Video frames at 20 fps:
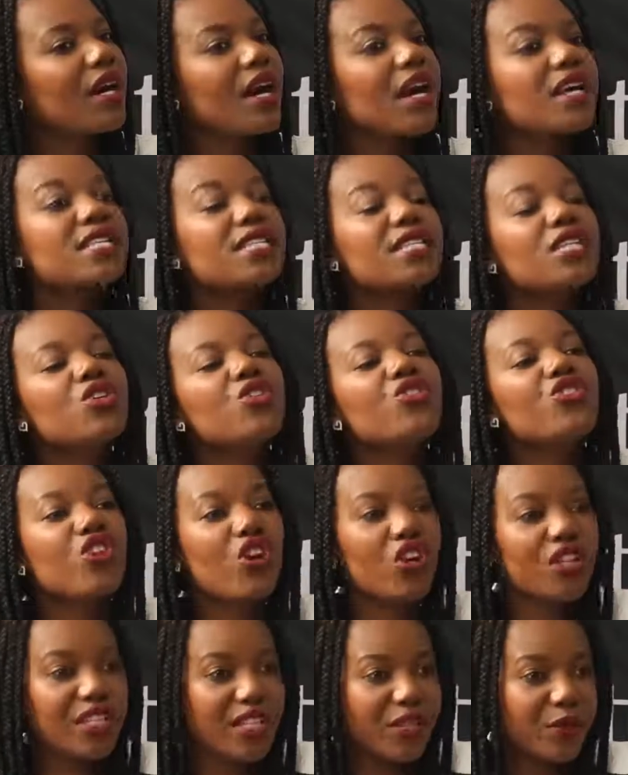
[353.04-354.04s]
I see you
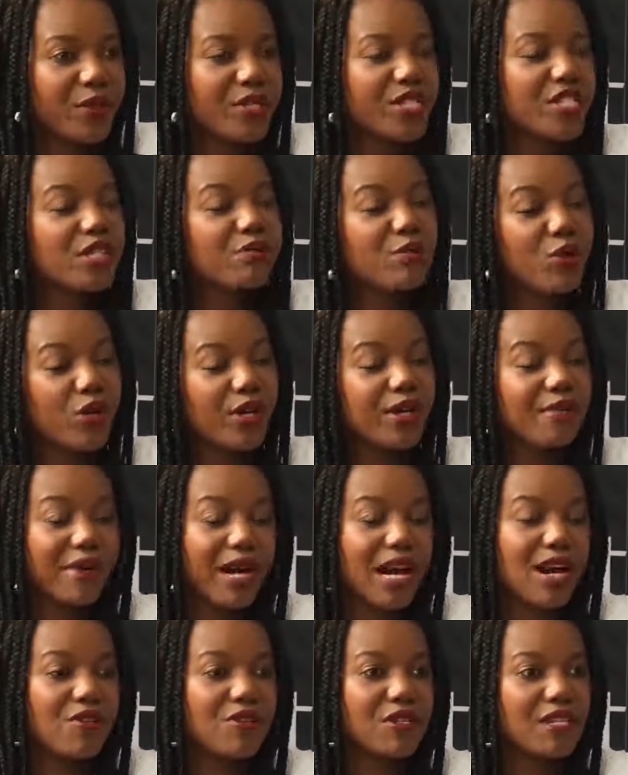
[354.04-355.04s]
nodding when she spoke
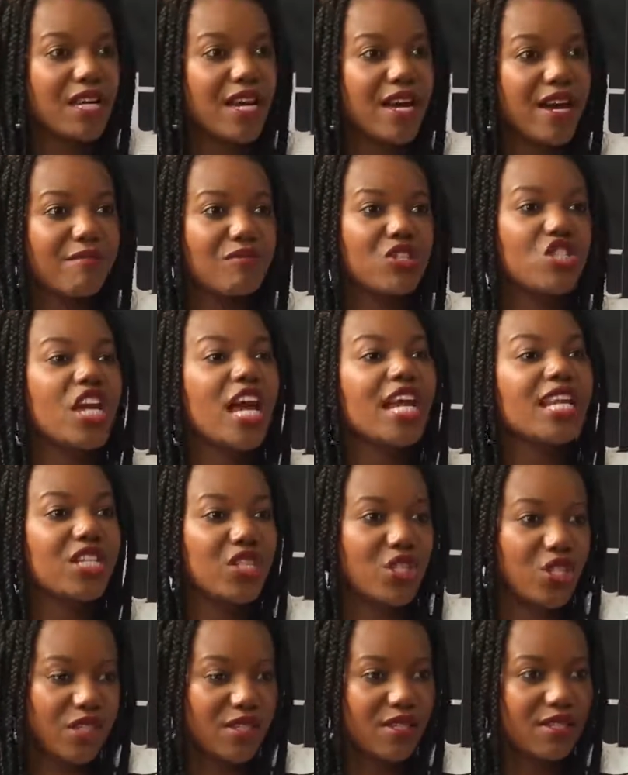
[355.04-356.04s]
about
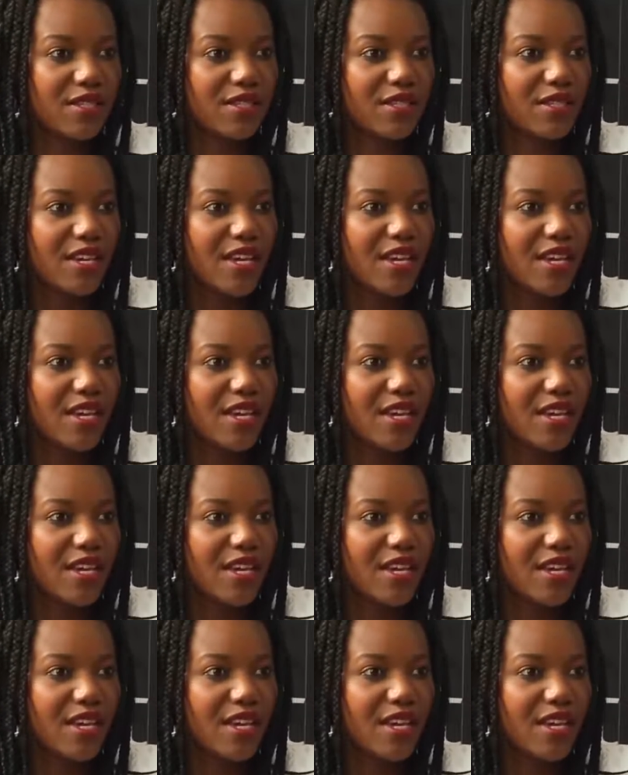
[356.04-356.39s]
challenges.